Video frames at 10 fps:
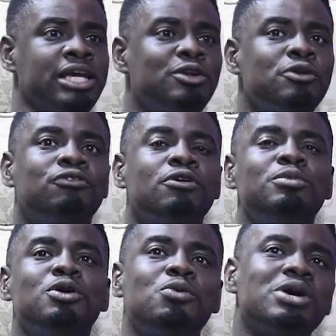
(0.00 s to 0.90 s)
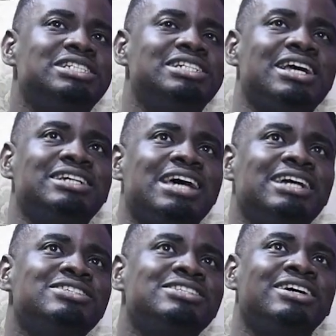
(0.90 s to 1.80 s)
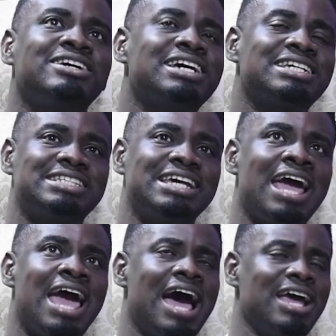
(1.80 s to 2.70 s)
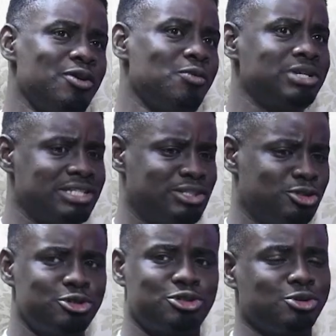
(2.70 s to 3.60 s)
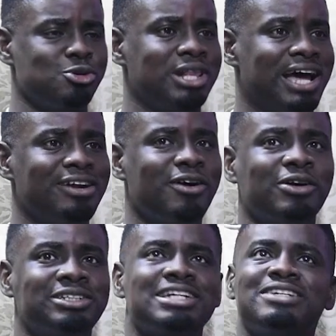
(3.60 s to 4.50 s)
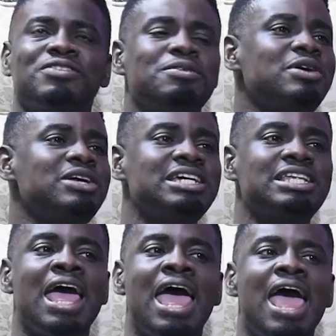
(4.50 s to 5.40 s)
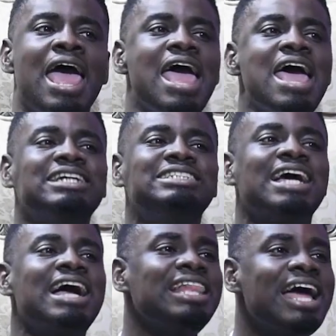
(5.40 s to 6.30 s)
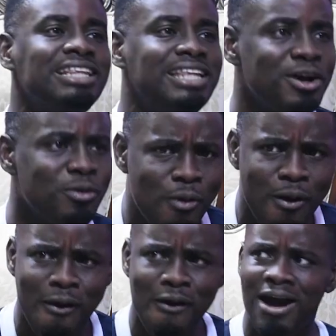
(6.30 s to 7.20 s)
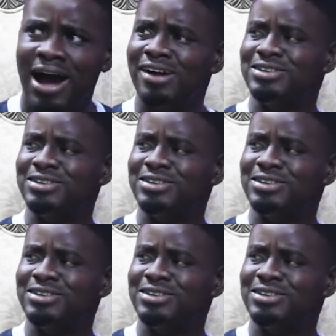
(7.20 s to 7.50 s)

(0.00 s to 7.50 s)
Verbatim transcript: You know, from nowhere, she just I just heard her say, I know it was a church school and all. Yes. From nowhere, hey, Charlotte, whoa! I